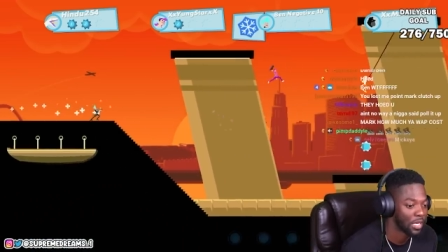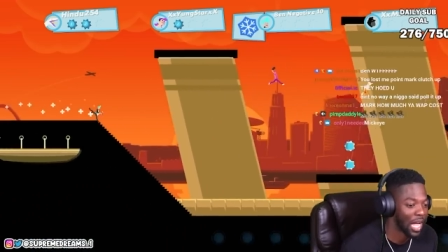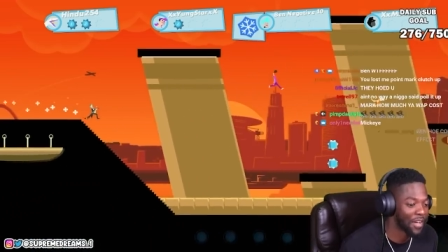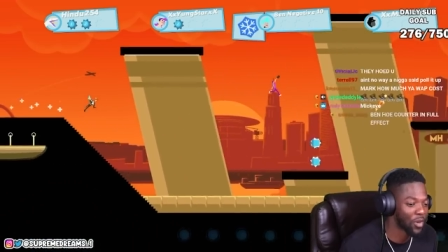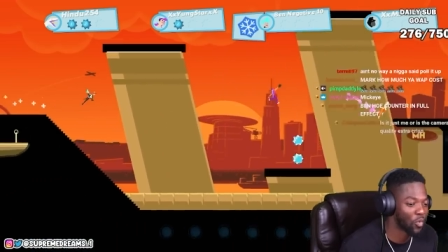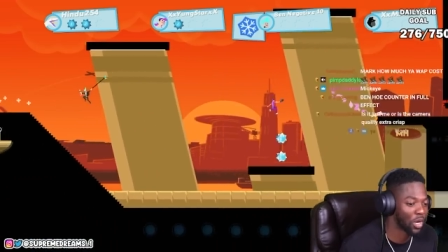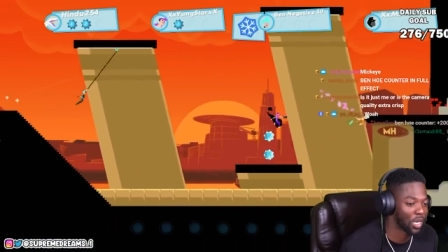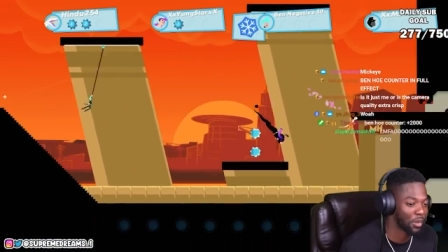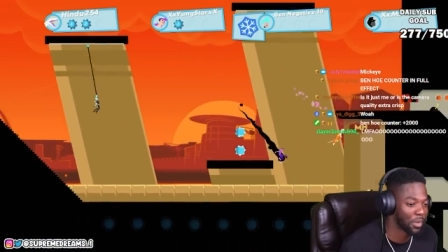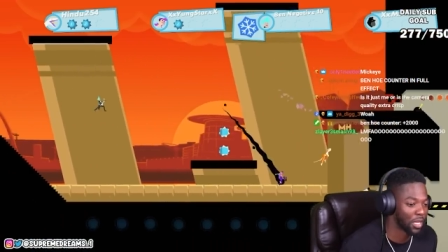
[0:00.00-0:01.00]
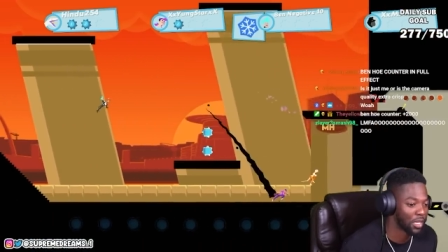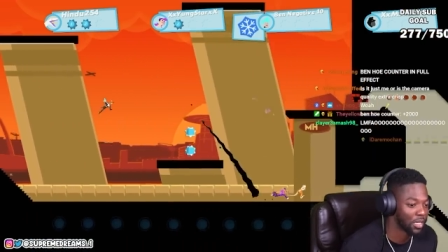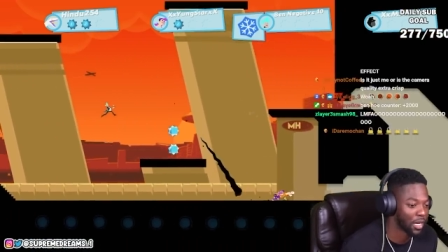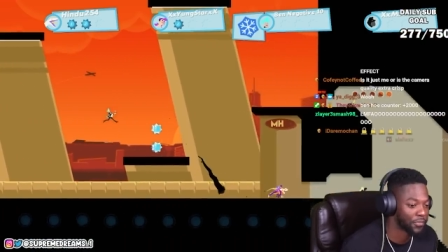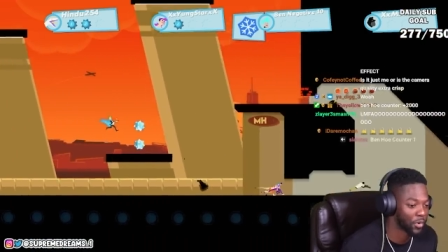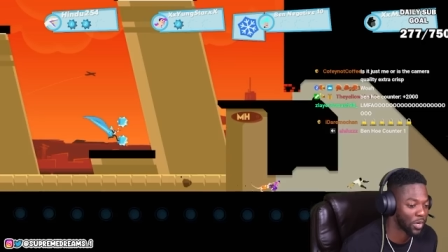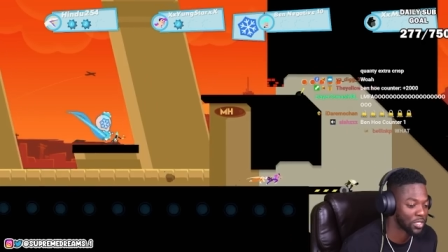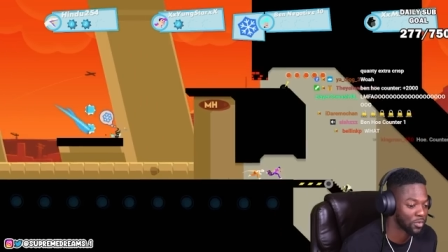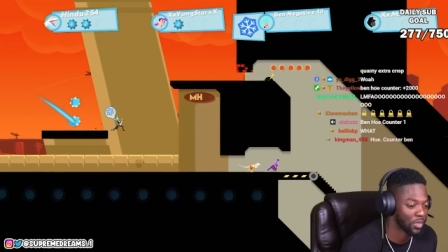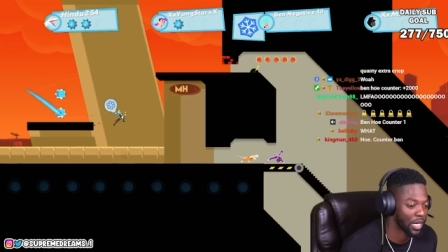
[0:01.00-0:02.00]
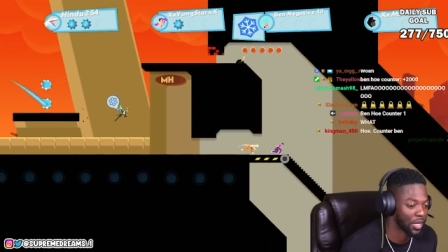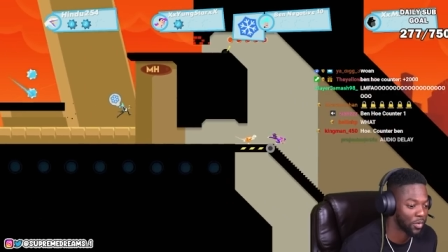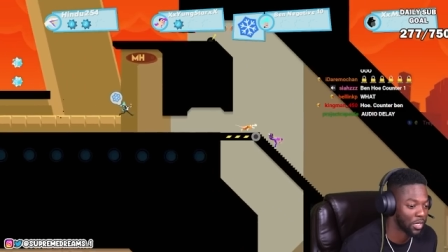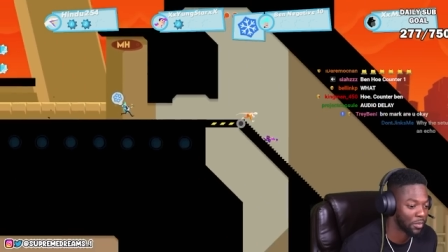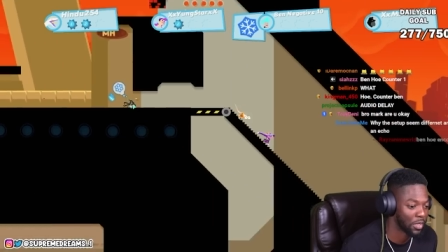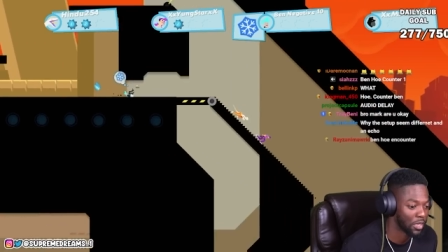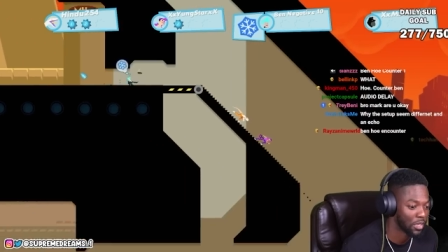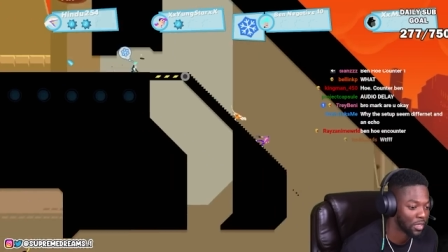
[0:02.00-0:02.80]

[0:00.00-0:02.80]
I Did y'all see that shit? I'm finna race for real. I ain't won in a minute.